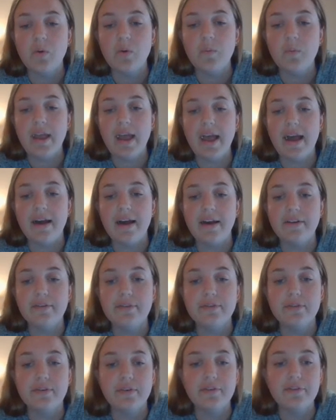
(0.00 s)
We
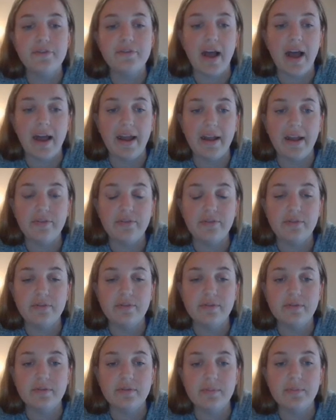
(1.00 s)
have 5
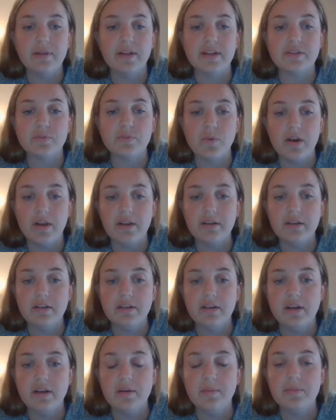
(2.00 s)
plus 1
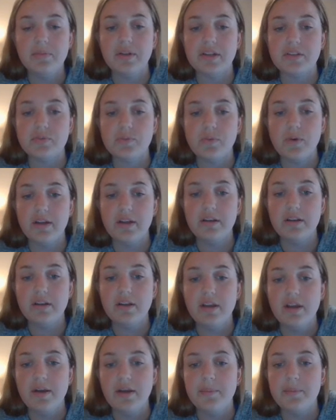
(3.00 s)
plus 1
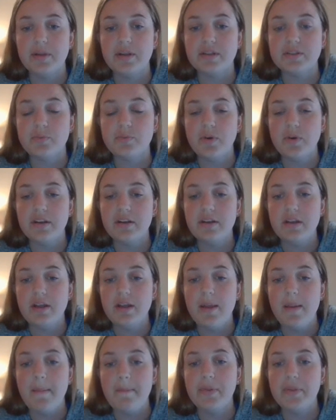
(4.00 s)
plus 1
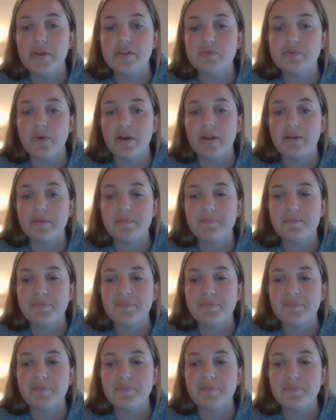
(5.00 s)
plus 1.